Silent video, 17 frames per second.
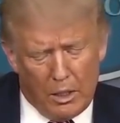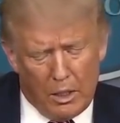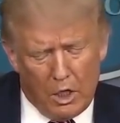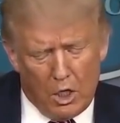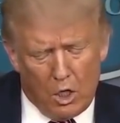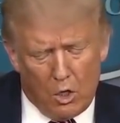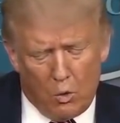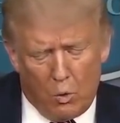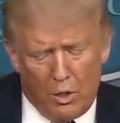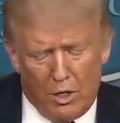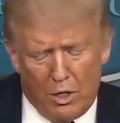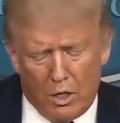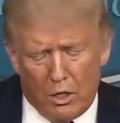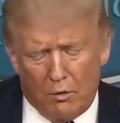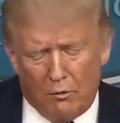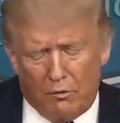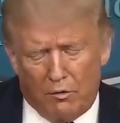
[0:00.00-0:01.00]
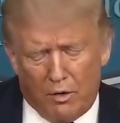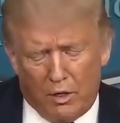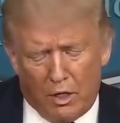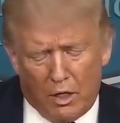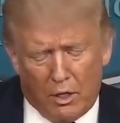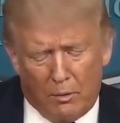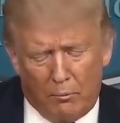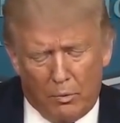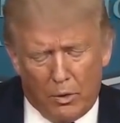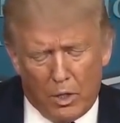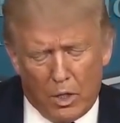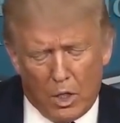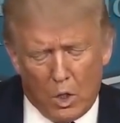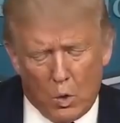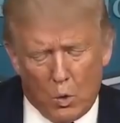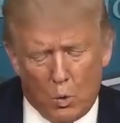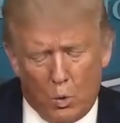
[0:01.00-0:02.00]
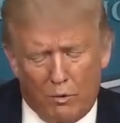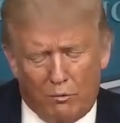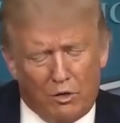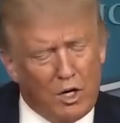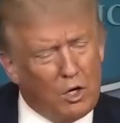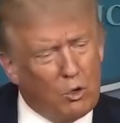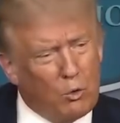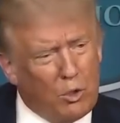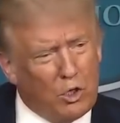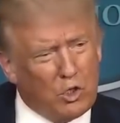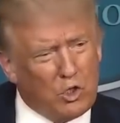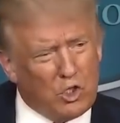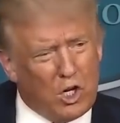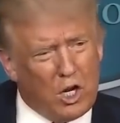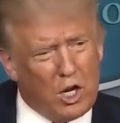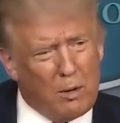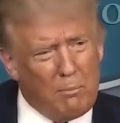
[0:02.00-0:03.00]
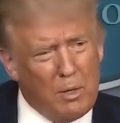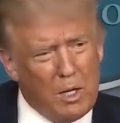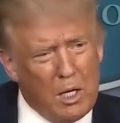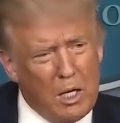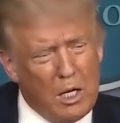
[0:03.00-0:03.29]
No, we've done a real job,